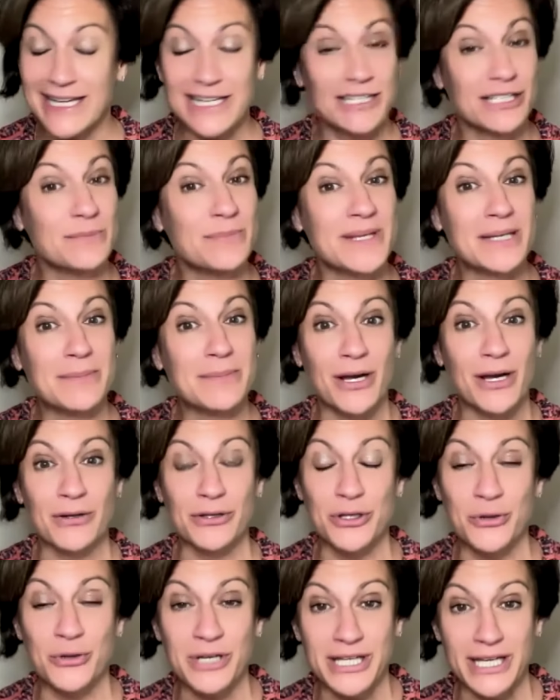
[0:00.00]
it could be
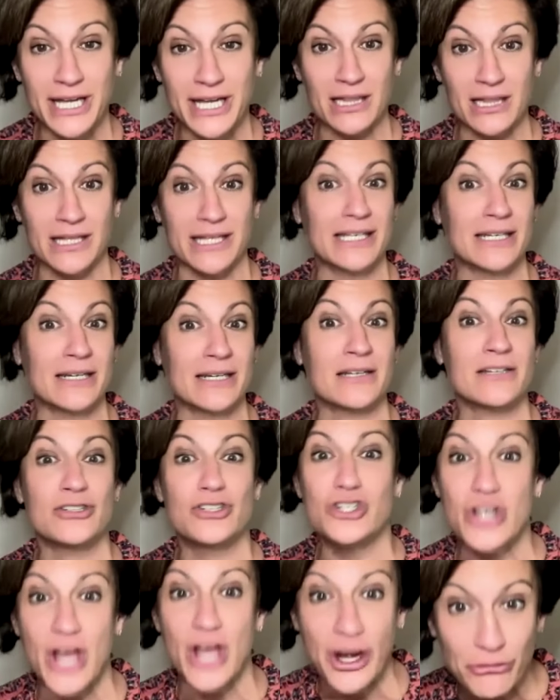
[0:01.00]
about UDL in
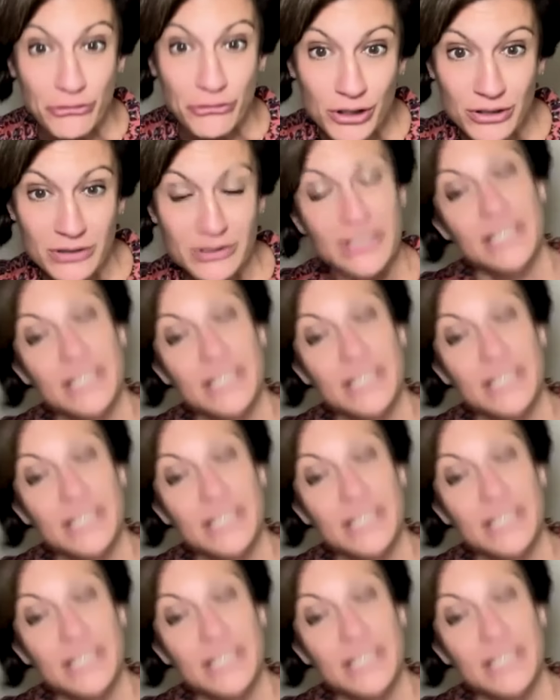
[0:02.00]
general.